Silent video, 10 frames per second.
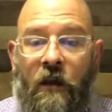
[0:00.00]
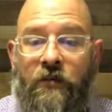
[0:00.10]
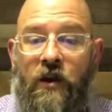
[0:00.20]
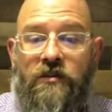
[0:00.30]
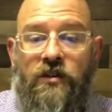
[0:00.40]

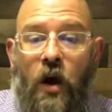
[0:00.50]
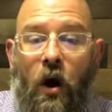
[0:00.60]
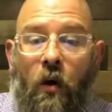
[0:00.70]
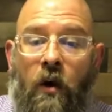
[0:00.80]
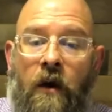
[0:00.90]
There's
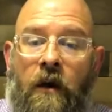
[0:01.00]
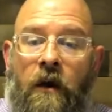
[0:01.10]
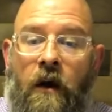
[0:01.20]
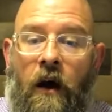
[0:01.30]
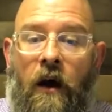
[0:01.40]
no
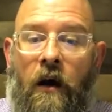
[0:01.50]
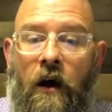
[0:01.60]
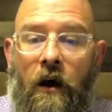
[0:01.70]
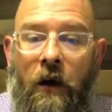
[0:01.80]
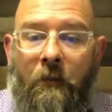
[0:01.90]

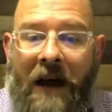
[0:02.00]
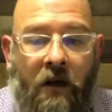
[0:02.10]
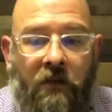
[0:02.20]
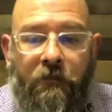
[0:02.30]
amount